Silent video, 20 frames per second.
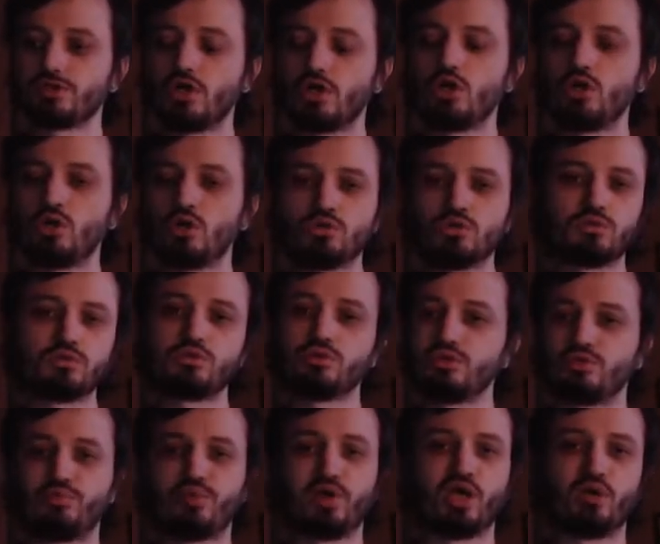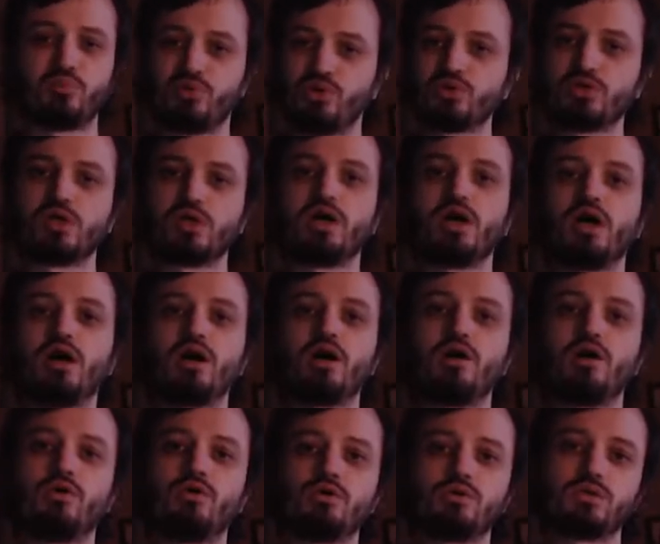old paper
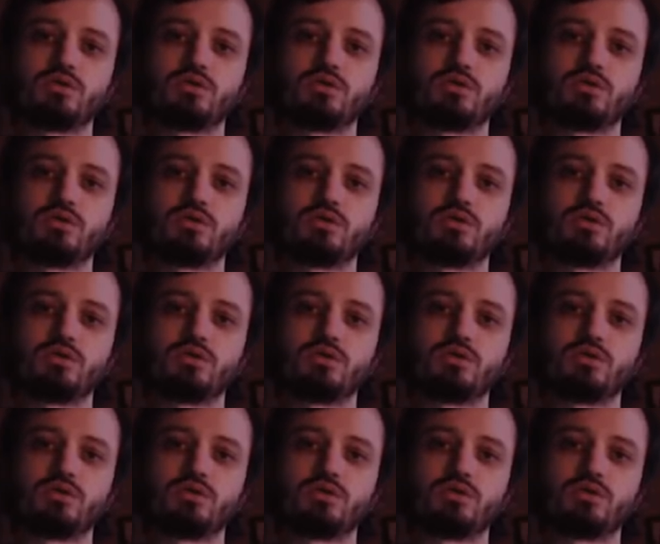town,